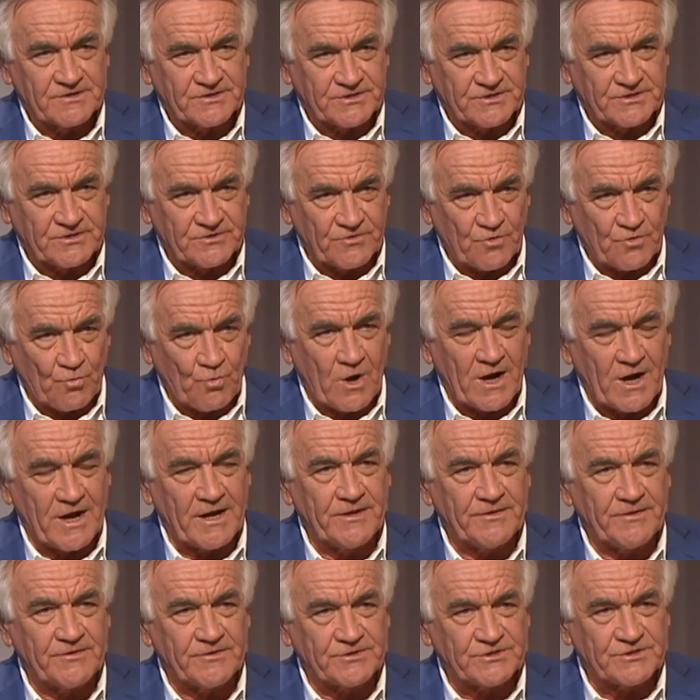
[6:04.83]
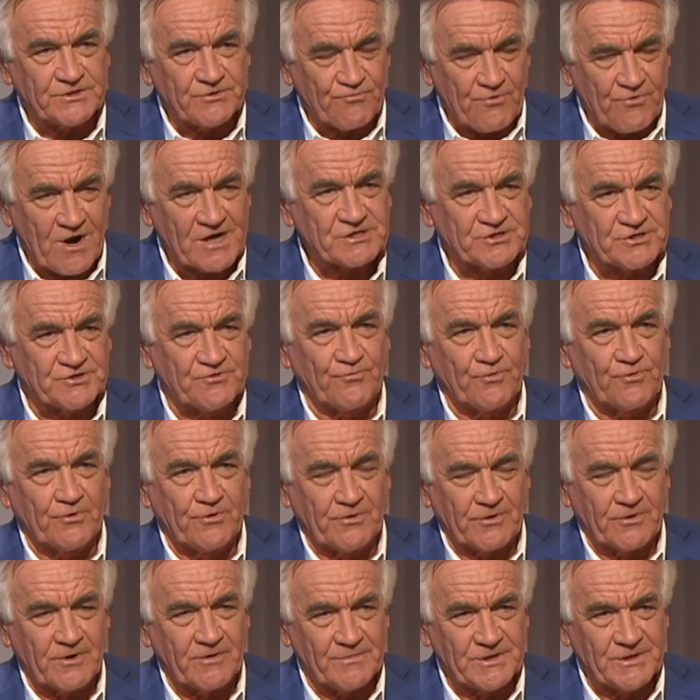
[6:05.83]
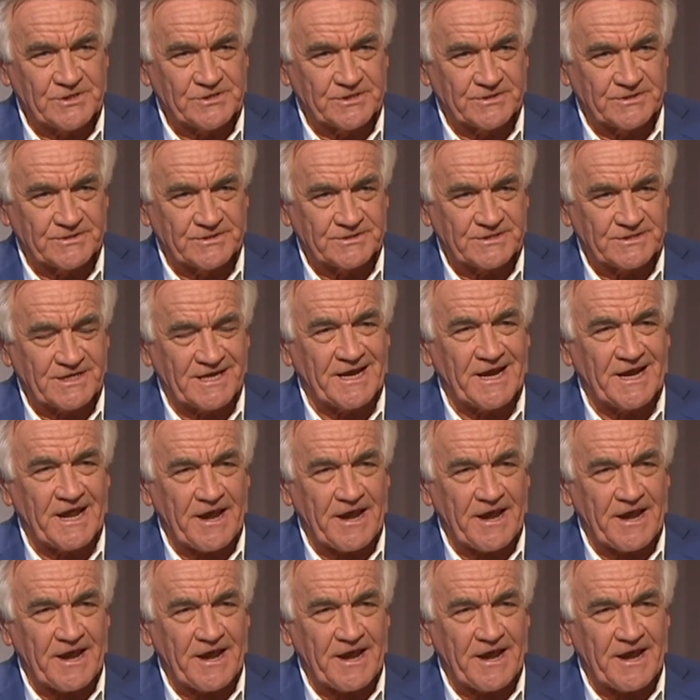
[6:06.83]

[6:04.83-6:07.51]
to the way that you rush to Royal Commissions in